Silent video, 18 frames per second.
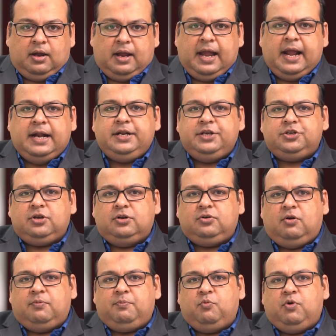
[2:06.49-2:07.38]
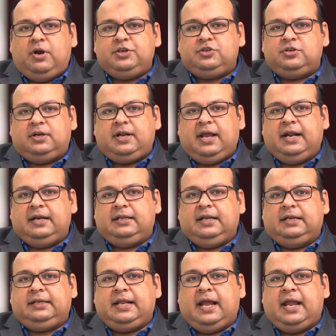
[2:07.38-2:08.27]
Addition of moisture at
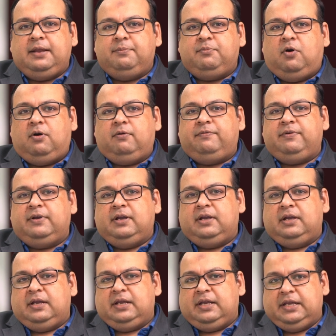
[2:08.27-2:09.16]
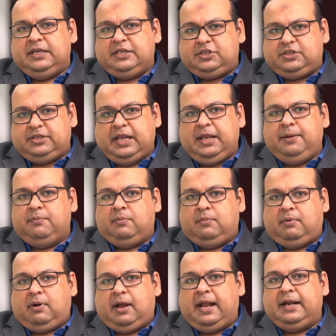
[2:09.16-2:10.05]
the time of
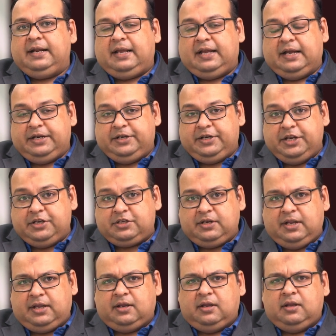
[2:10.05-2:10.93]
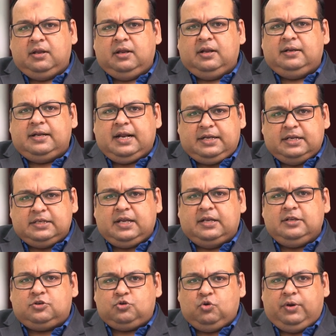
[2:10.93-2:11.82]
steam and conditioning, that is
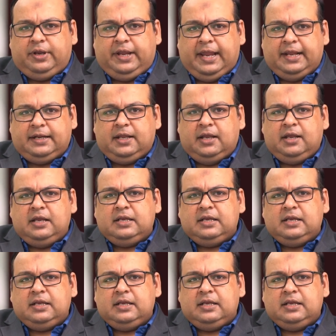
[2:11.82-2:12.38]
also gain.